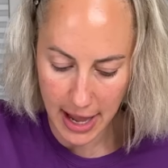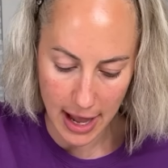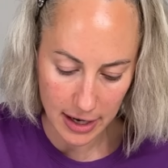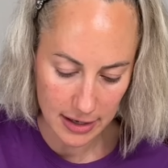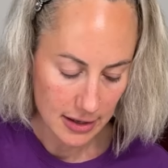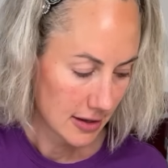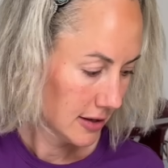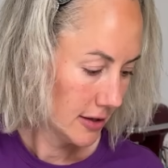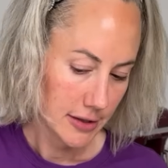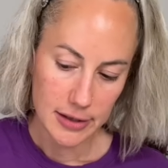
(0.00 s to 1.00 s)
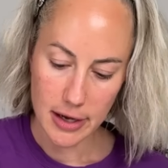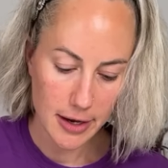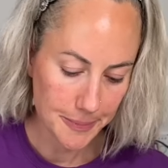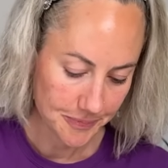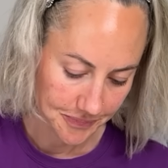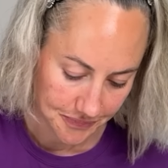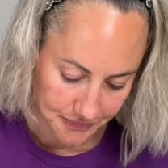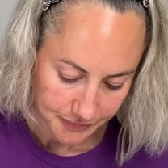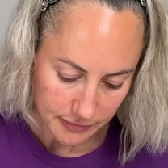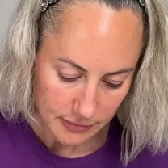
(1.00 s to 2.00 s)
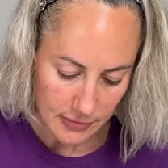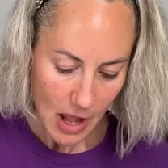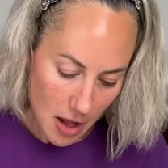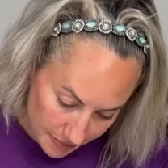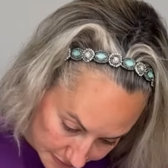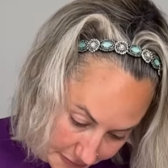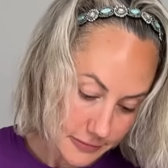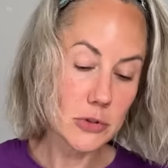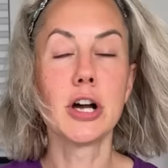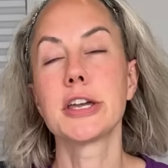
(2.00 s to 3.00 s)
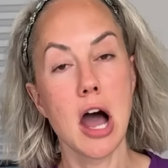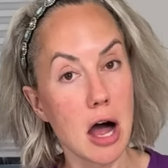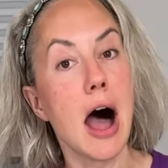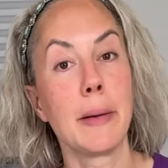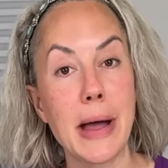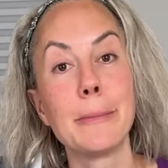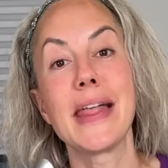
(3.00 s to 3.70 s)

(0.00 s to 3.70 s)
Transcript: hack. Um, look, y'all, I'm, I'm